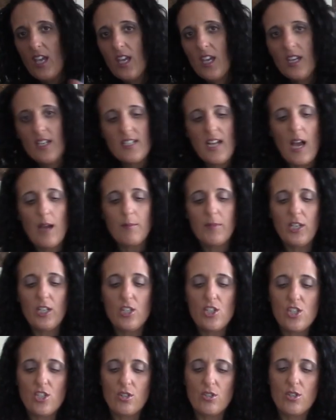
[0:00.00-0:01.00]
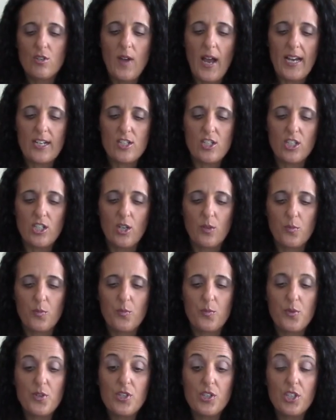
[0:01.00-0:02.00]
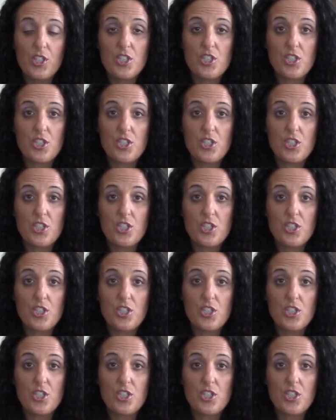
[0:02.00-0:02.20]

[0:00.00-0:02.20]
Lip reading: And I'm gonna show you actually a really